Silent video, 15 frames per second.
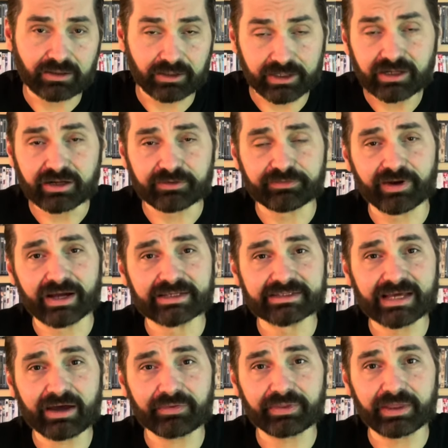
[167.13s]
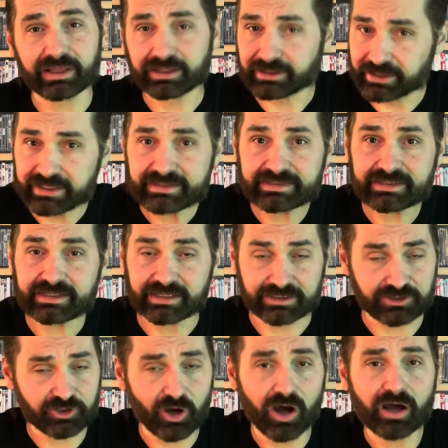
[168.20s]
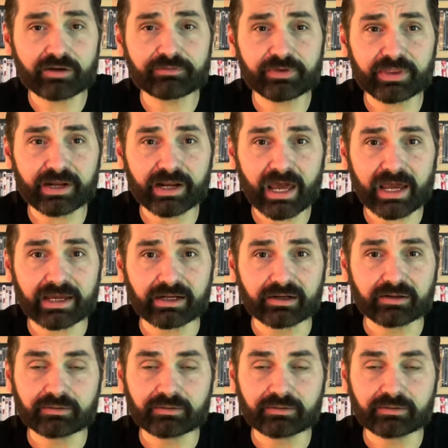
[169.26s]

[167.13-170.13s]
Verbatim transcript: Linda finds out that Lindsay is gone for the night.